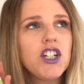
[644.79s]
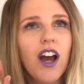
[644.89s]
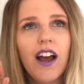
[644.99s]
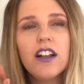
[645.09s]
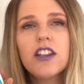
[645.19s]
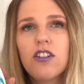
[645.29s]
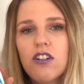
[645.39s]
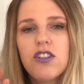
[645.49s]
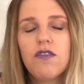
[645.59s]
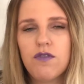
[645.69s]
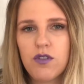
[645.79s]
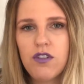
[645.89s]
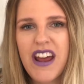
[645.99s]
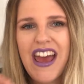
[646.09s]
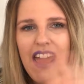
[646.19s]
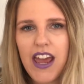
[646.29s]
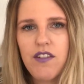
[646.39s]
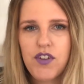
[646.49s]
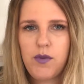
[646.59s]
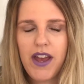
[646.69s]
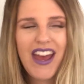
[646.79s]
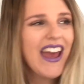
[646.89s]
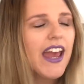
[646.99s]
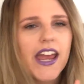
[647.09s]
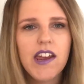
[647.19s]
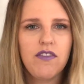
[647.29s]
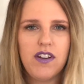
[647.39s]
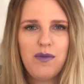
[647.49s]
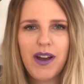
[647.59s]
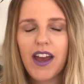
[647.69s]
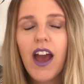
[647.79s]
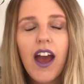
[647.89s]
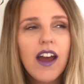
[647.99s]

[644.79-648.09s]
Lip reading: child throws her food everywhere.